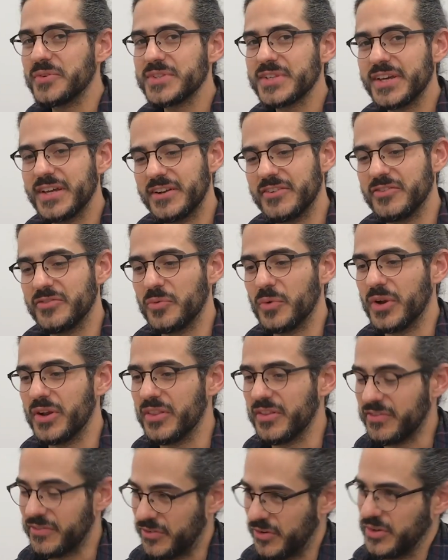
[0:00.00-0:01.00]
that was kind of
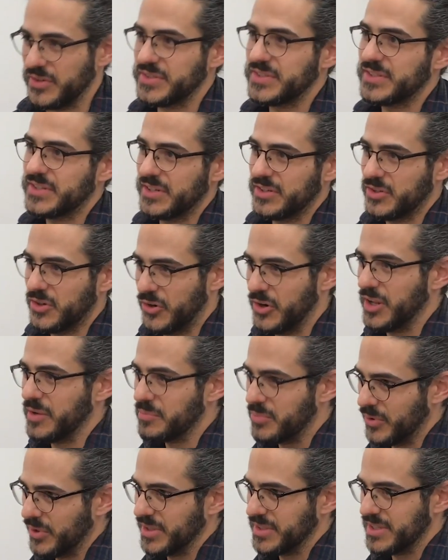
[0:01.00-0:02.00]
one of the first
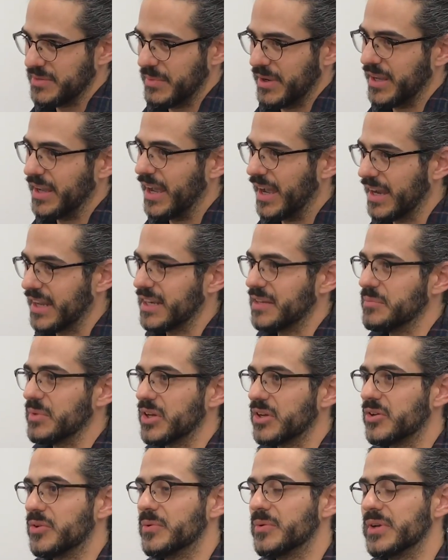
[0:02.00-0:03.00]
turning points in my
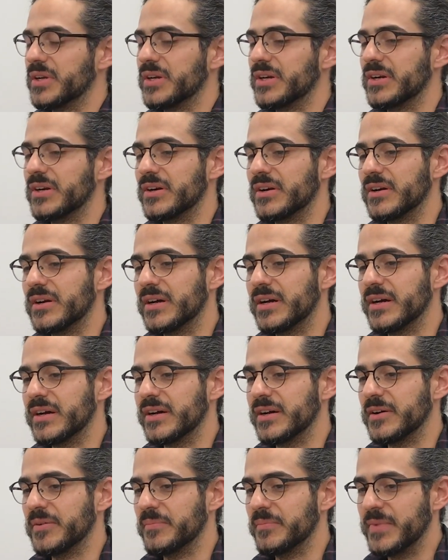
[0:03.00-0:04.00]
academic career.
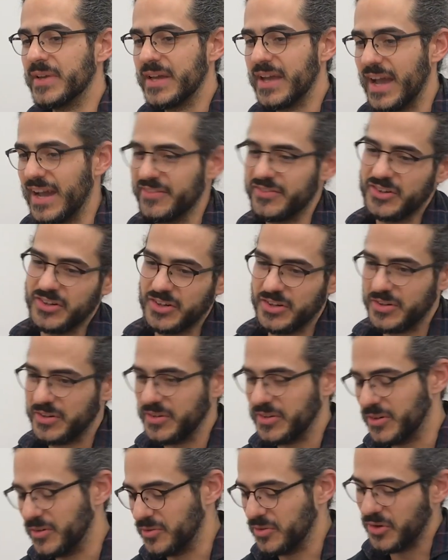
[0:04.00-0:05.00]

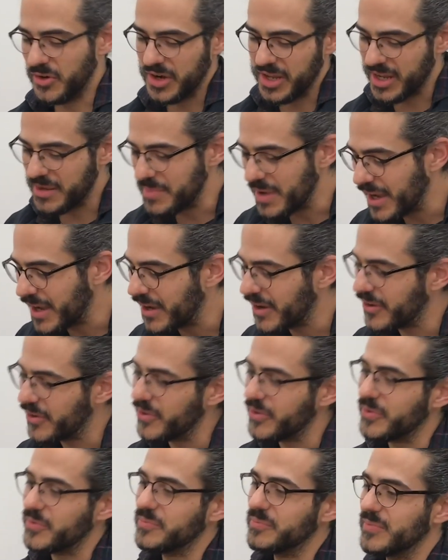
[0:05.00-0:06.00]
After learning
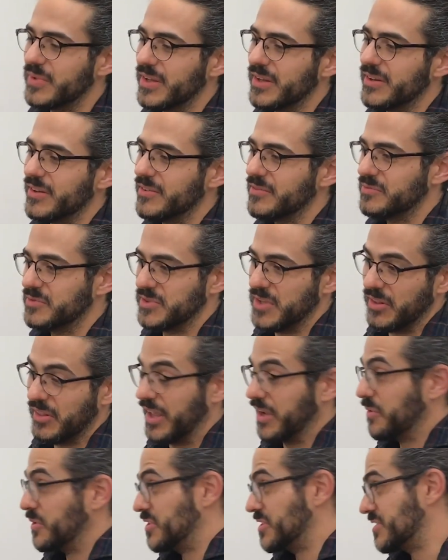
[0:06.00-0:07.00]
about
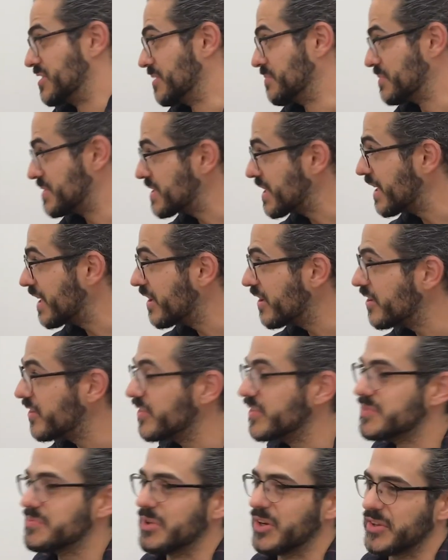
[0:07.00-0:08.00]
the languages
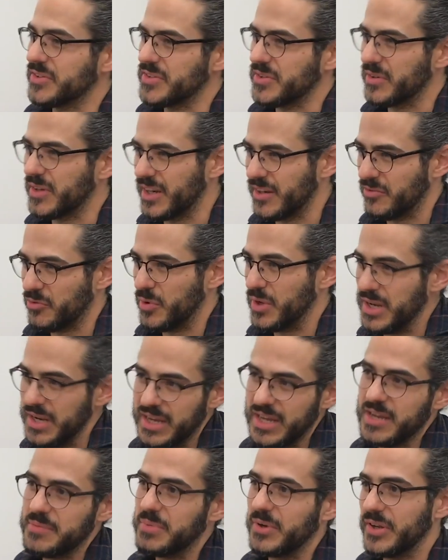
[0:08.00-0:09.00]
themselves, but also kind of
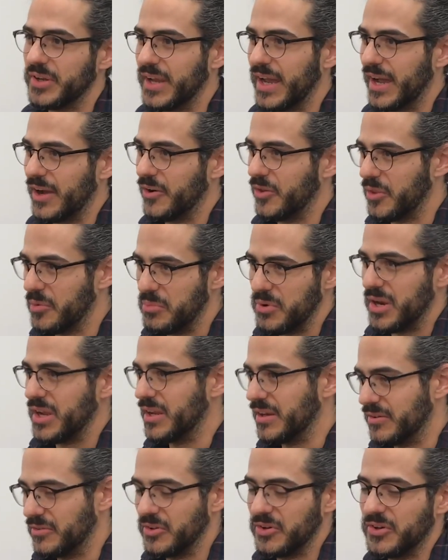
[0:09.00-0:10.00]
reading up on how the
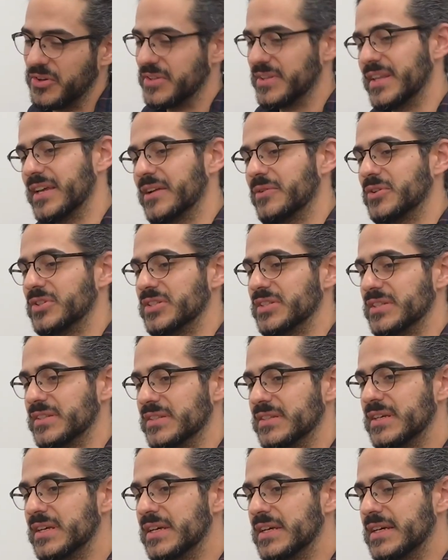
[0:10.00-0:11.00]
brain learns
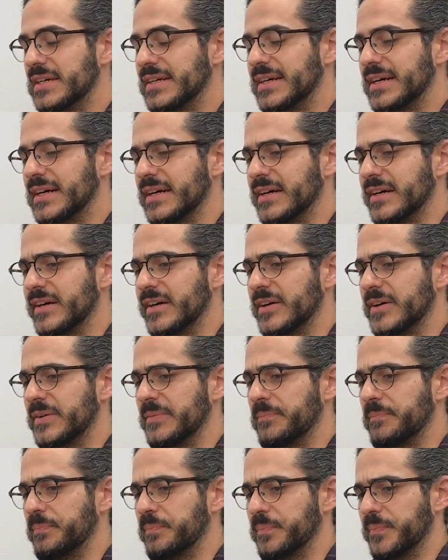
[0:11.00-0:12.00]
languages,
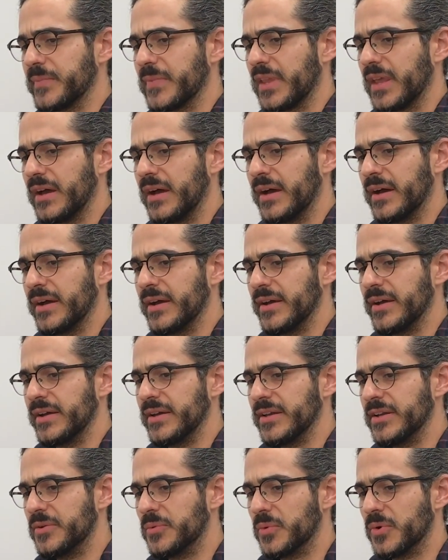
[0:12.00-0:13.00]

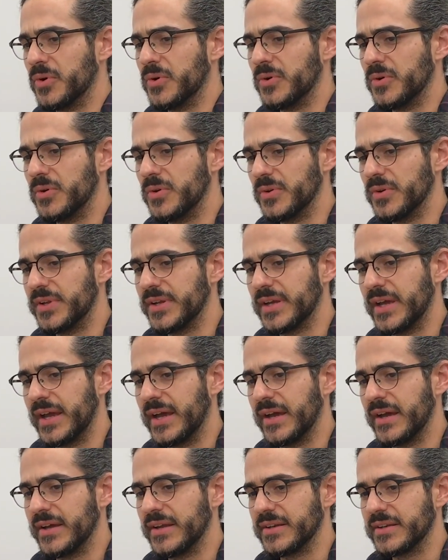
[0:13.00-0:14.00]
I enrolled
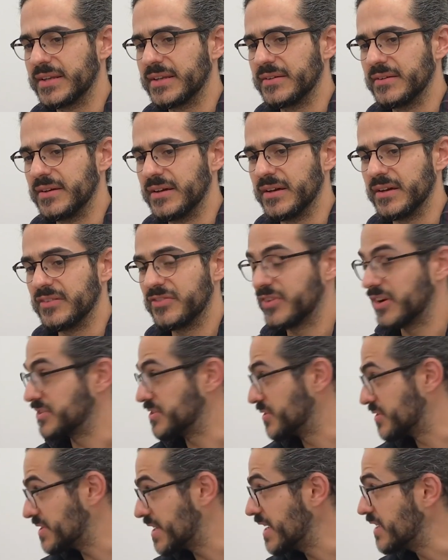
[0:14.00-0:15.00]
at
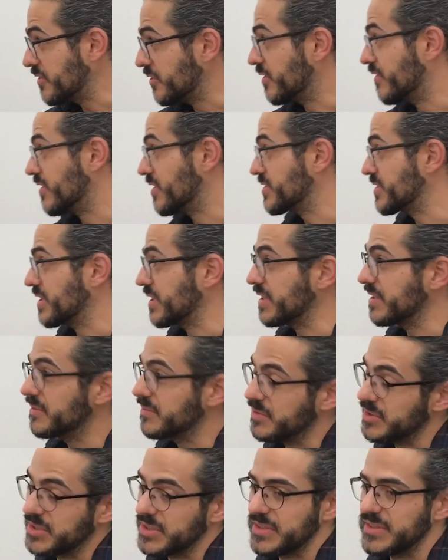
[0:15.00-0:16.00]
Fresno State
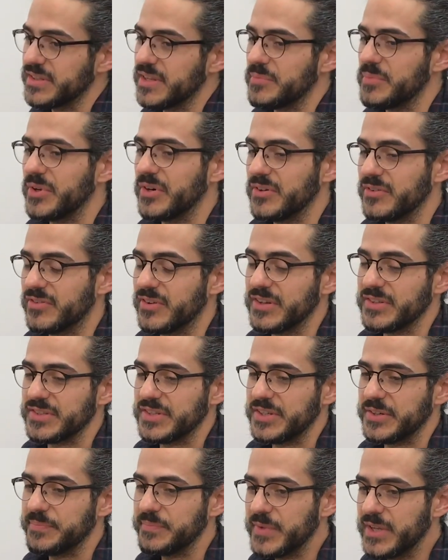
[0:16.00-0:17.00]
University, which is up there in
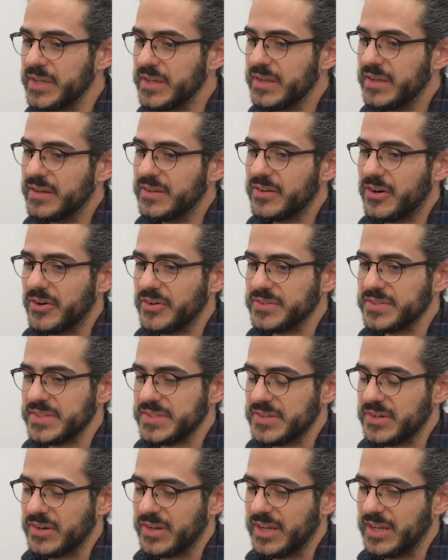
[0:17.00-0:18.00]
Fresno, our
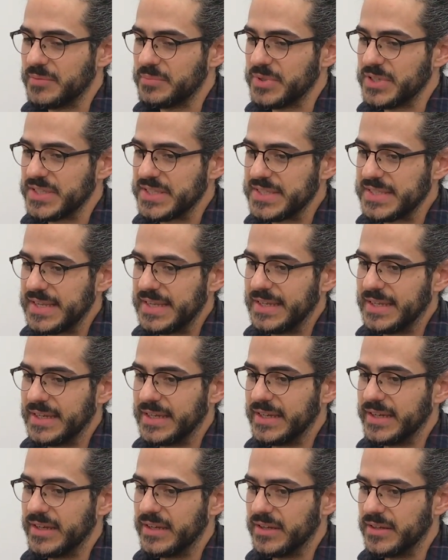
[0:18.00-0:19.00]
sister campus,
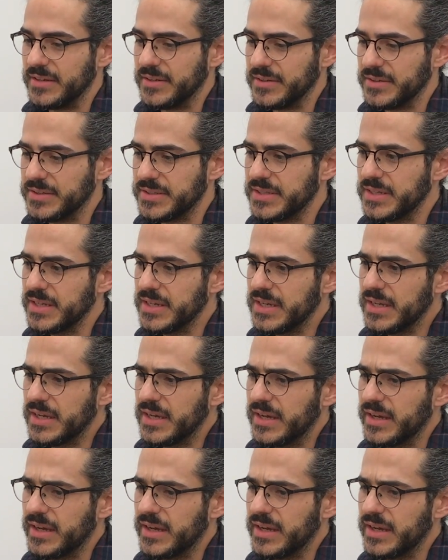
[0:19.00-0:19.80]
and